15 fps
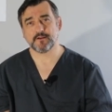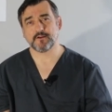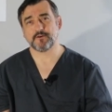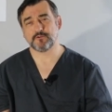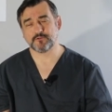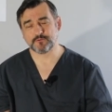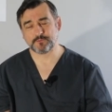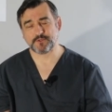
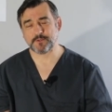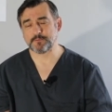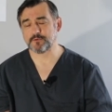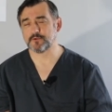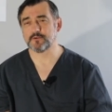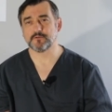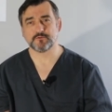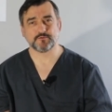All
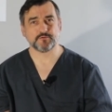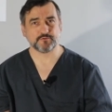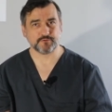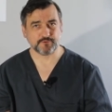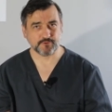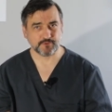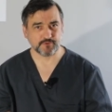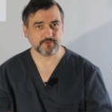people who
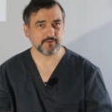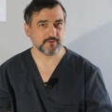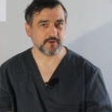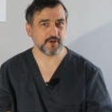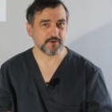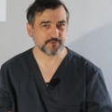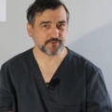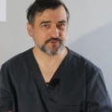know
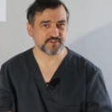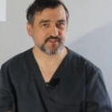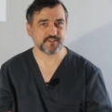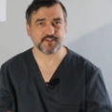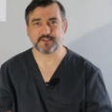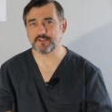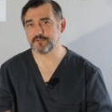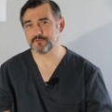how to
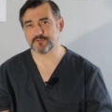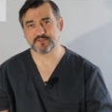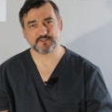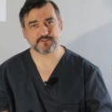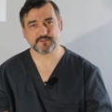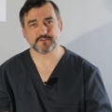sing or did